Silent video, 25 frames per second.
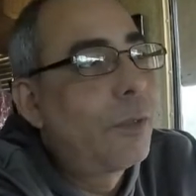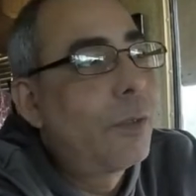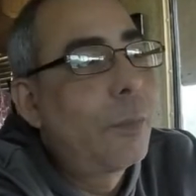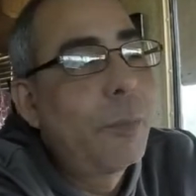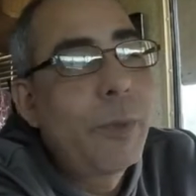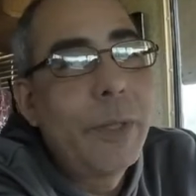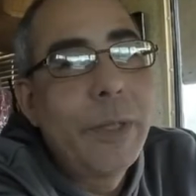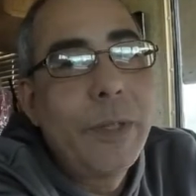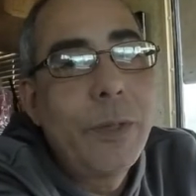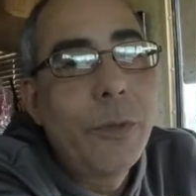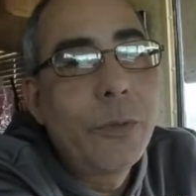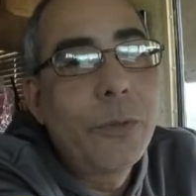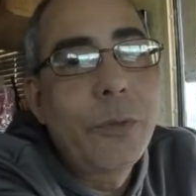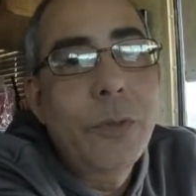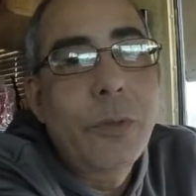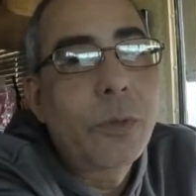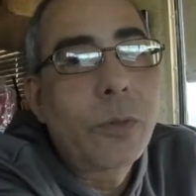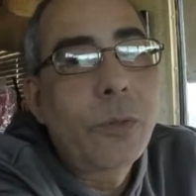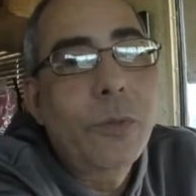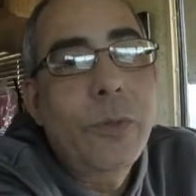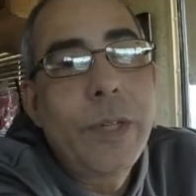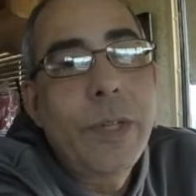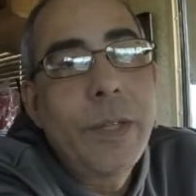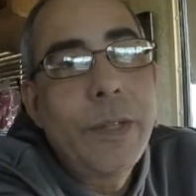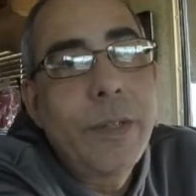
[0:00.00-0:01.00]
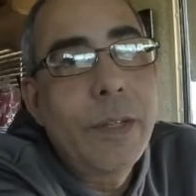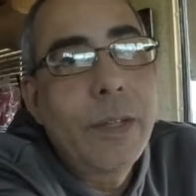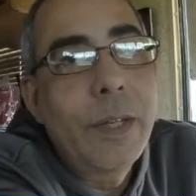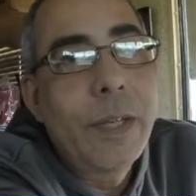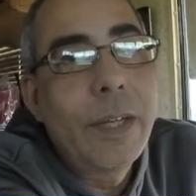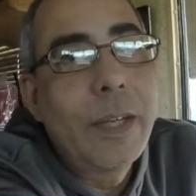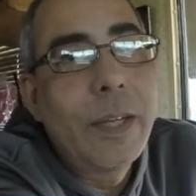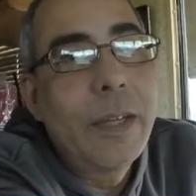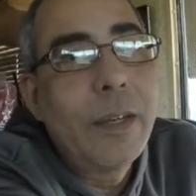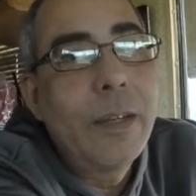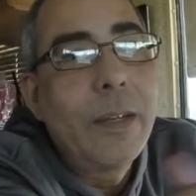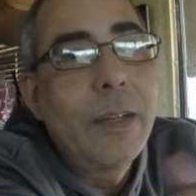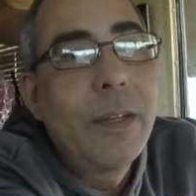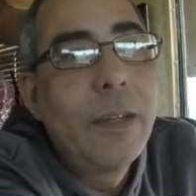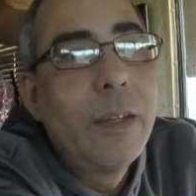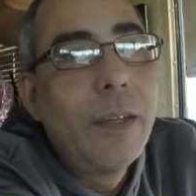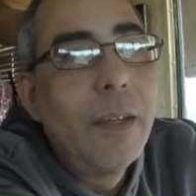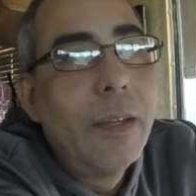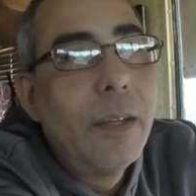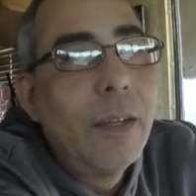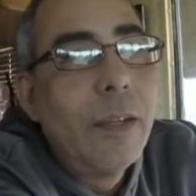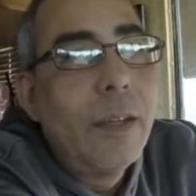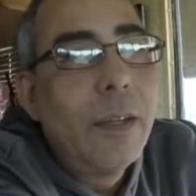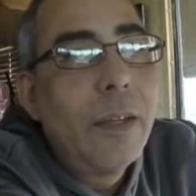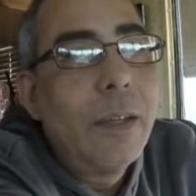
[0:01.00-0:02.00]
somebody else has already done it,
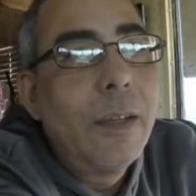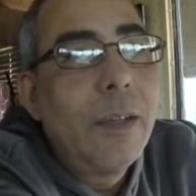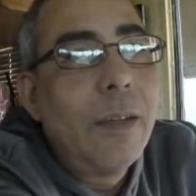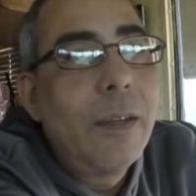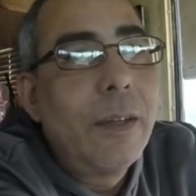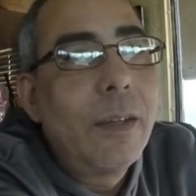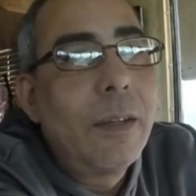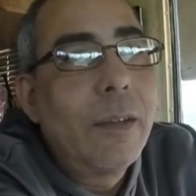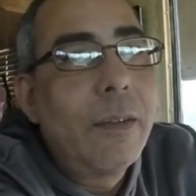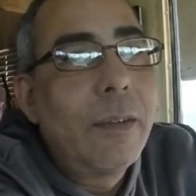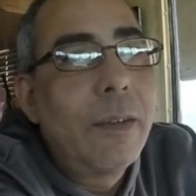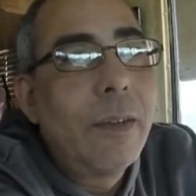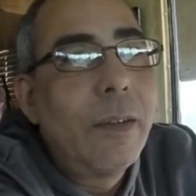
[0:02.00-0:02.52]
you know.